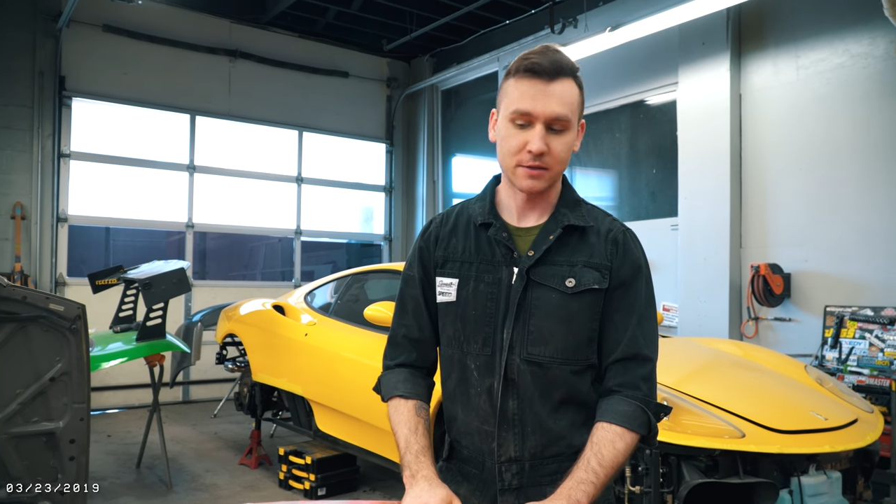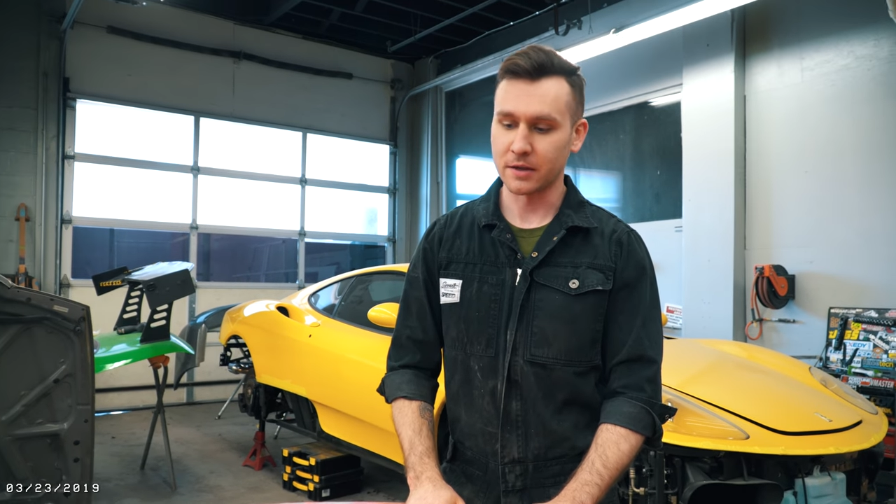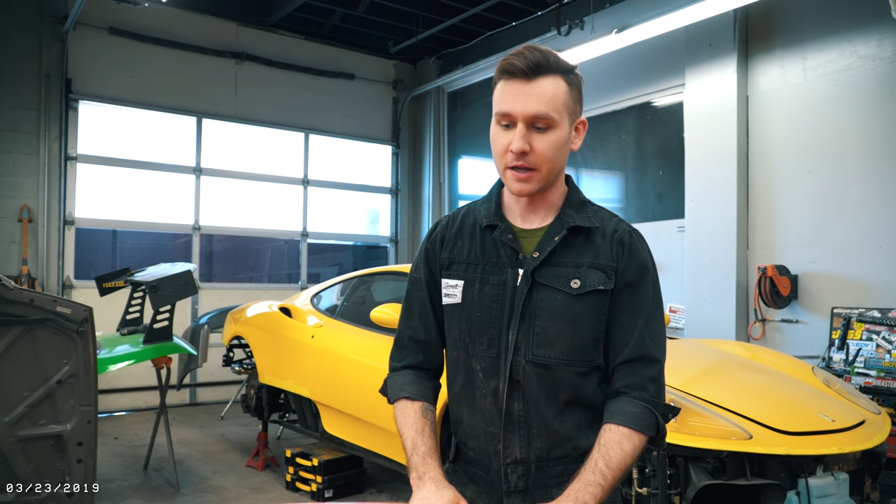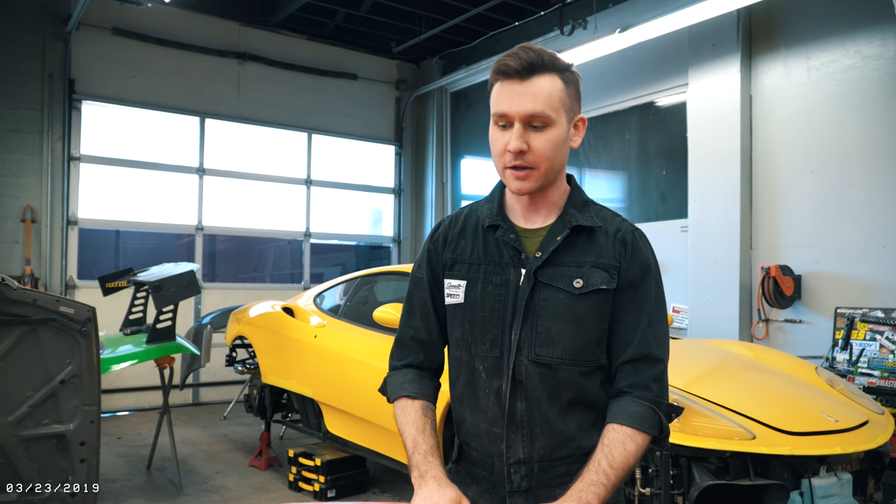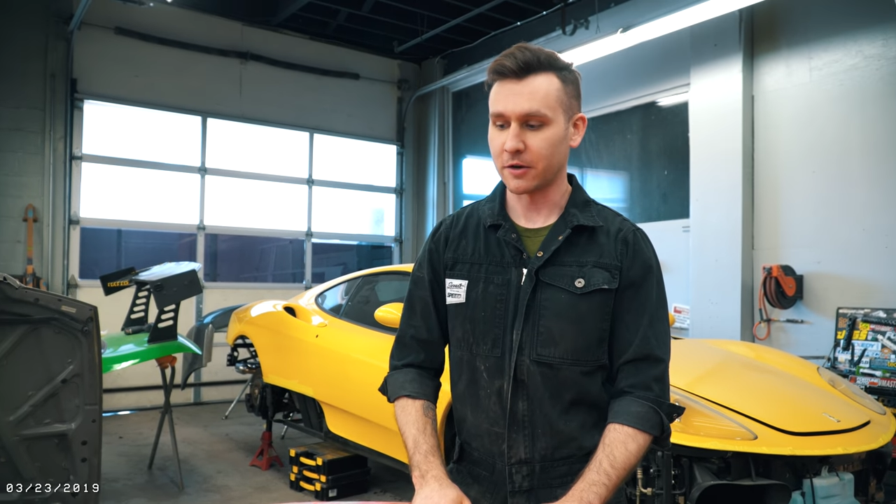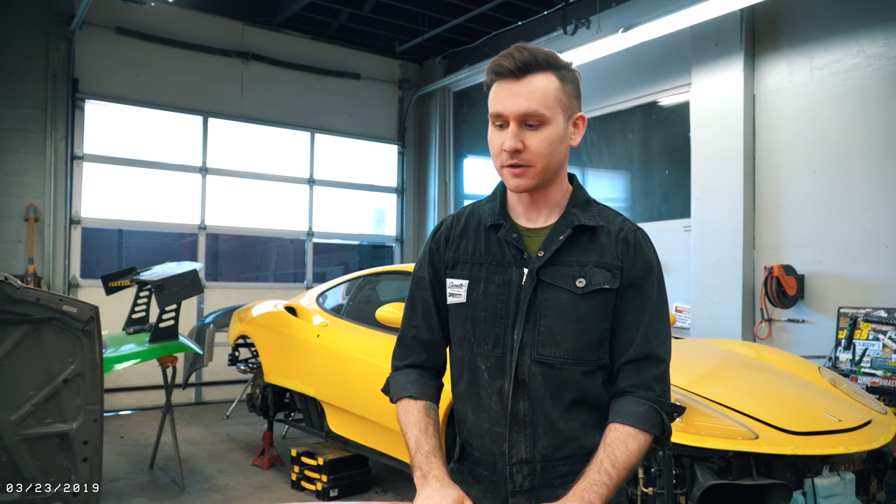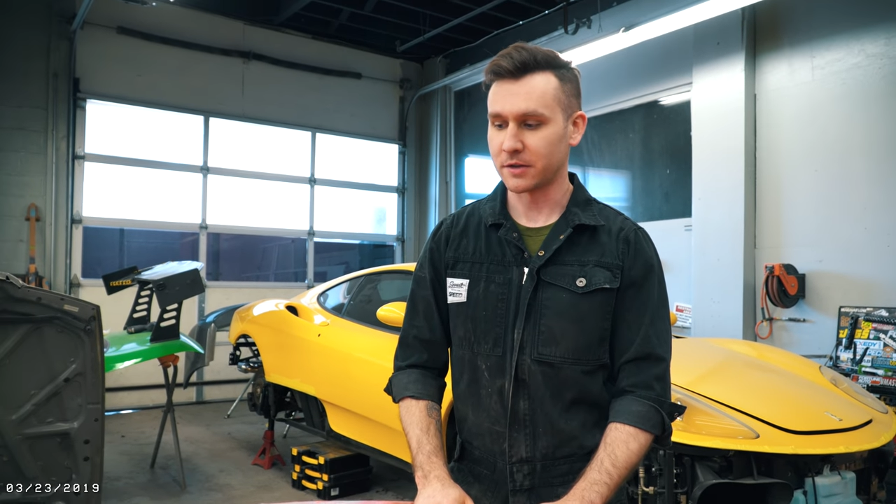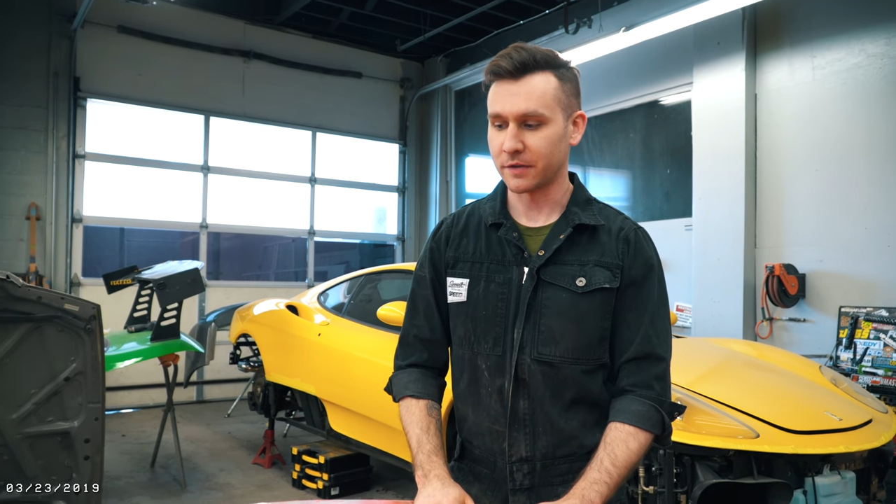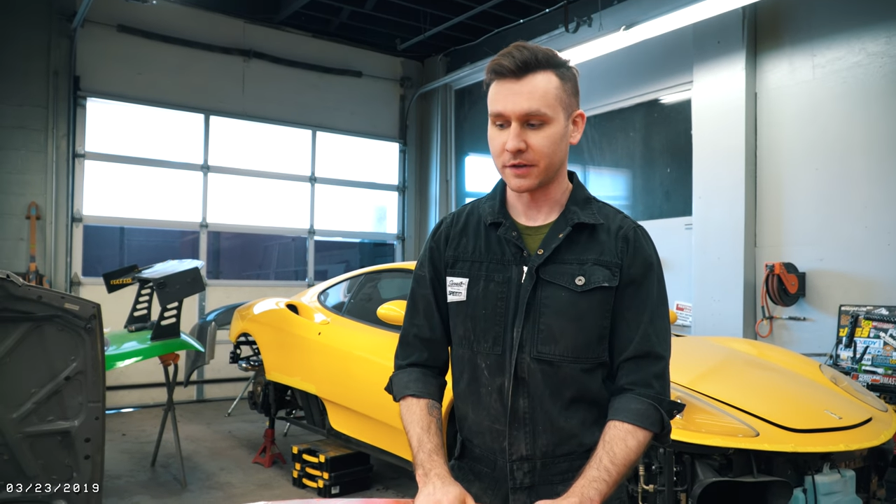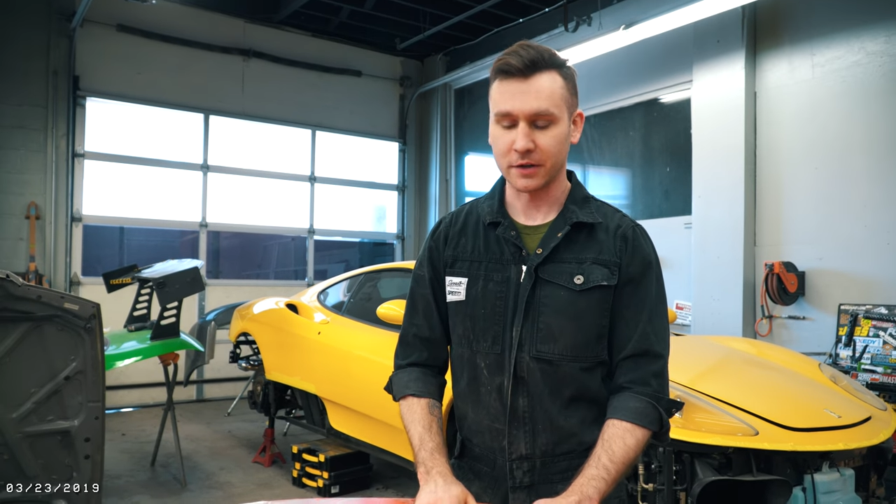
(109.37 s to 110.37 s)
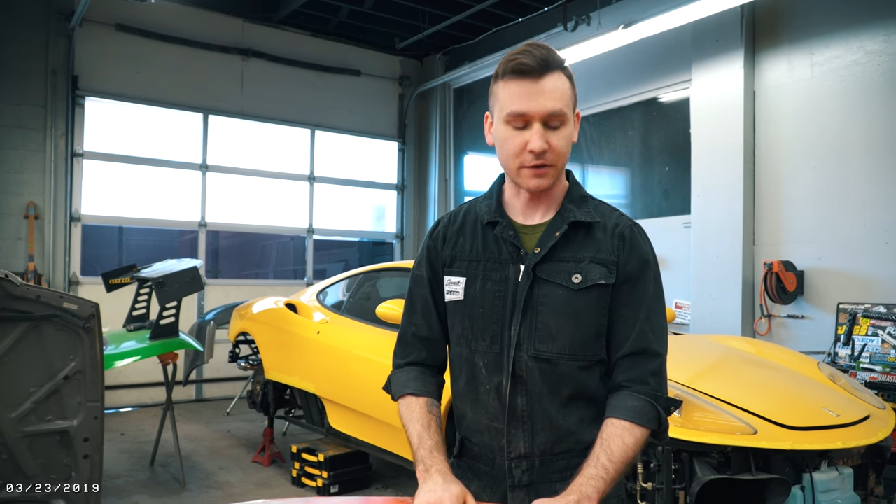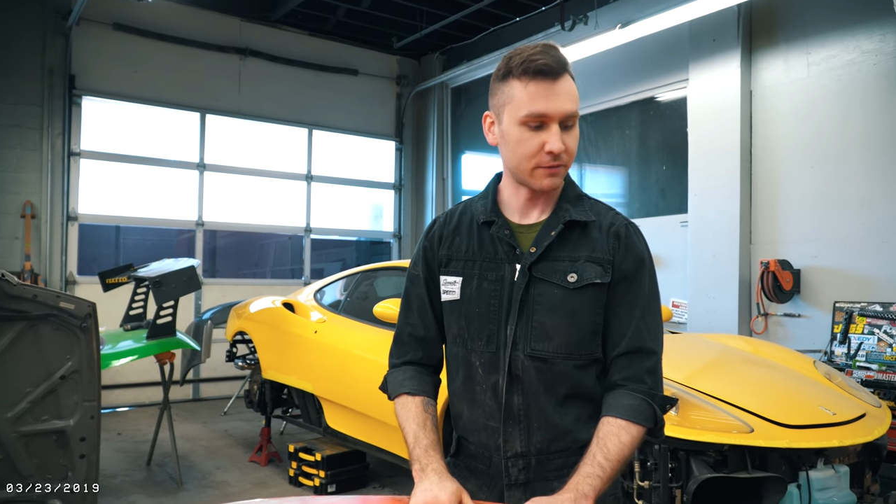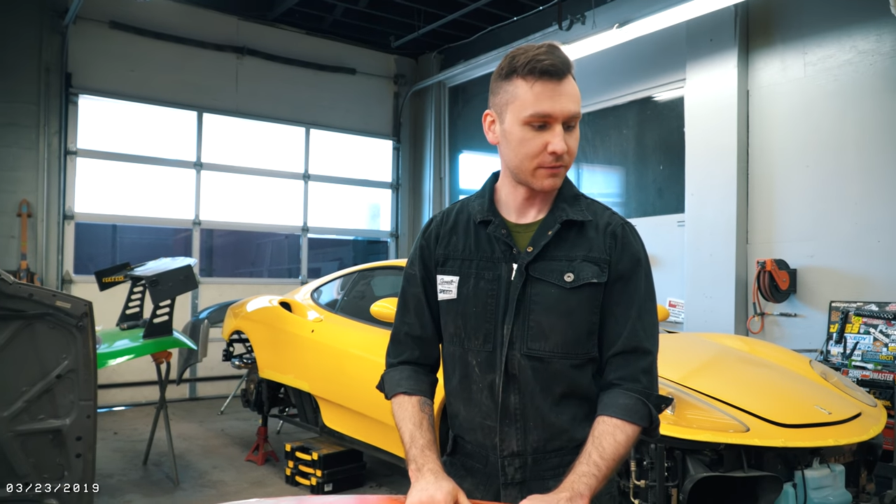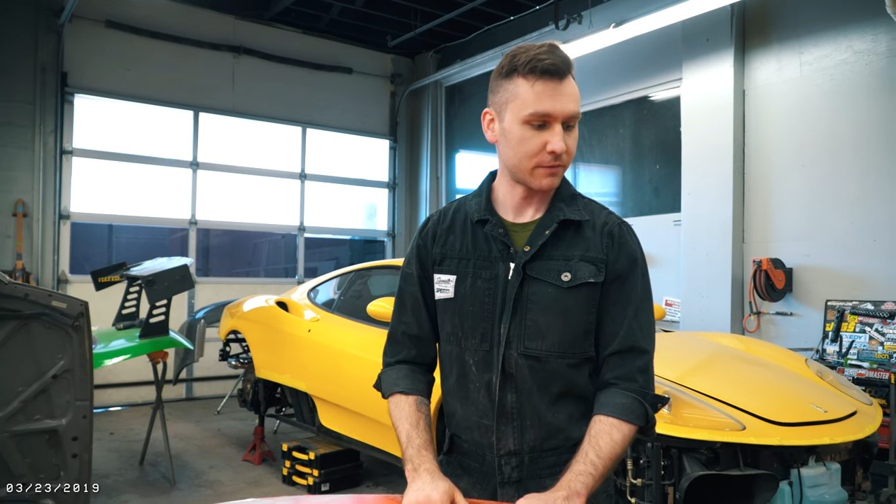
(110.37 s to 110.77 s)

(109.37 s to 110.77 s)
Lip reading: laying all the stuff in here.